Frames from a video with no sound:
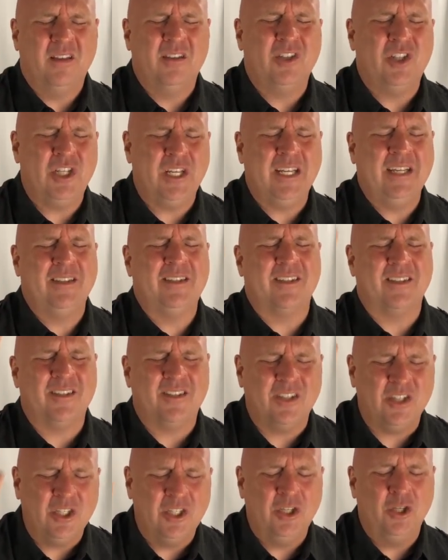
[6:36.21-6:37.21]

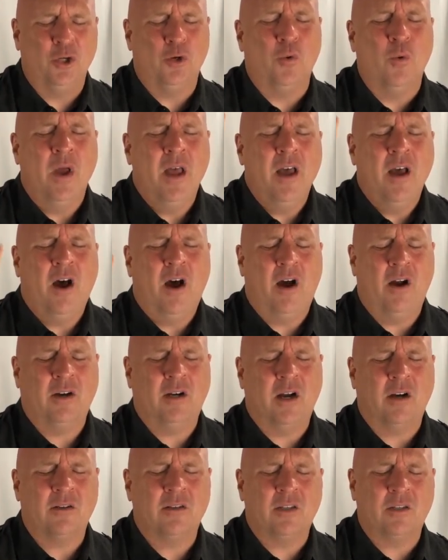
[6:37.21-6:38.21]
Jesus, you
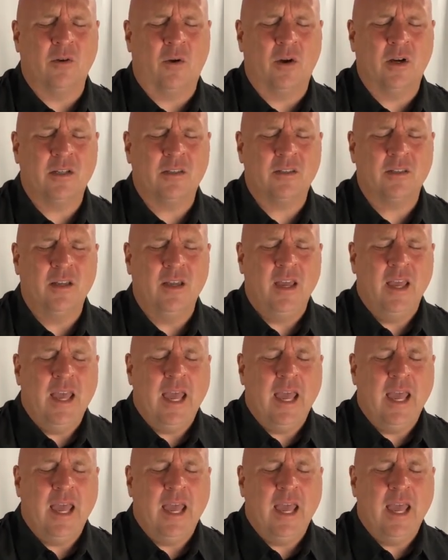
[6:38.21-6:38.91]
are our source.